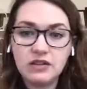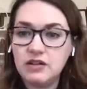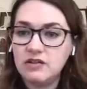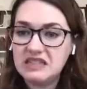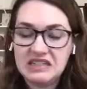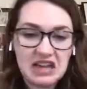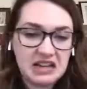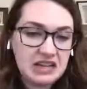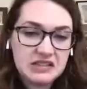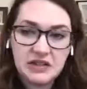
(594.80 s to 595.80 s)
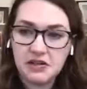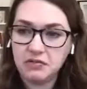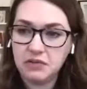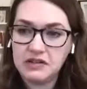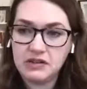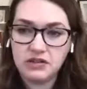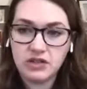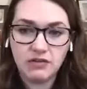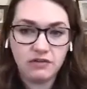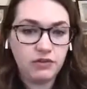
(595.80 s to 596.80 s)
This includes decades-long
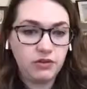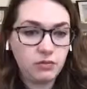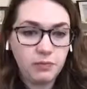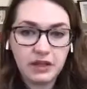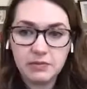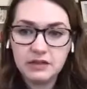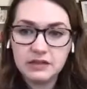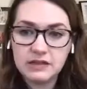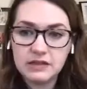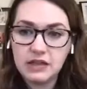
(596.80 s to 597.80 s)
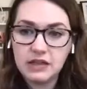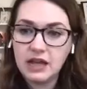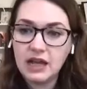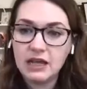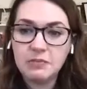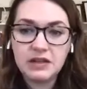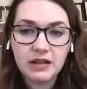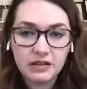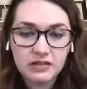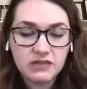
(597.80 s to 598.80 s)
research on floral pigments,
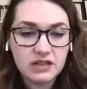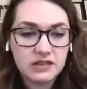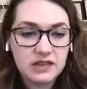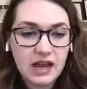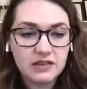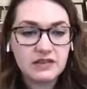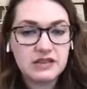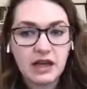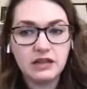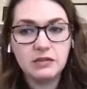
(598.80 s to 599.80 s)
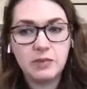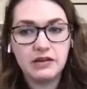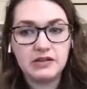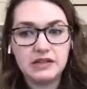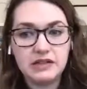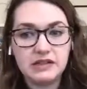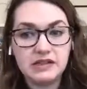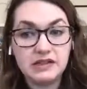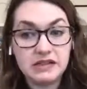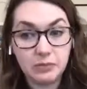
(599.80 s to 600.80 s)
And because of this, anthocyanin
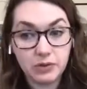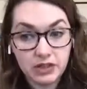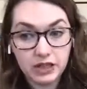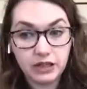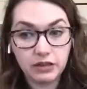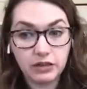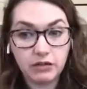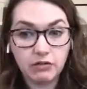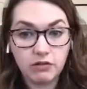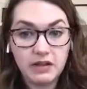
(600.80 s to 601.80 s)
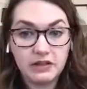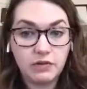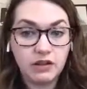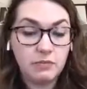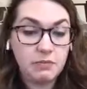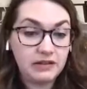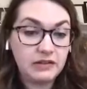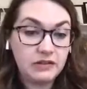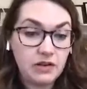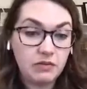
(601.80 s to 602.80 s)
biosynthesis in particular remains one of
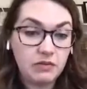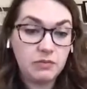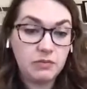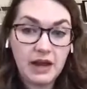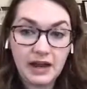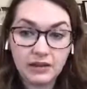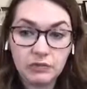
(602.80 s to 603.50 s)
the best known